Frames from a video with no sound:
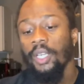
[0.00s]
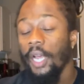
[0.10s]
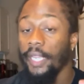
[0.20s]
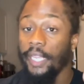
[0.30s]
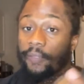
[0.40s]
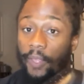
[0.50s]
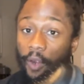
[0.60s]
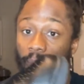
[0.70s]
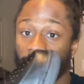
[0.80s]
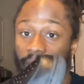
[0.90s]
Again, they
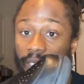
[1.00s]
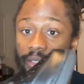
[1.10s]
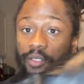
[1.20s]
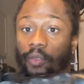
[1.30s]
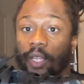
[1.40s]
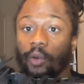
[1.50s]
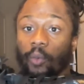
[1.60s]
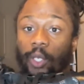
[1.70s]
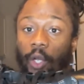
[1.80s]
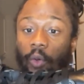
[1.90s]
are mid, so they don't
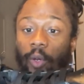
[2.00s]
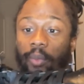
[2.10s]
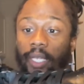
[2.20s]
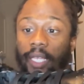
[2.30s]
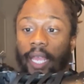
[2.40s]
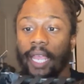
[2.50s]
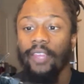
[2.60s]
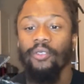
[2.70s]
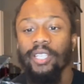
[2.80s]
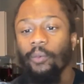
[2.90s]
really go up like that.
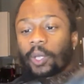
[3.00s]
And there's not really a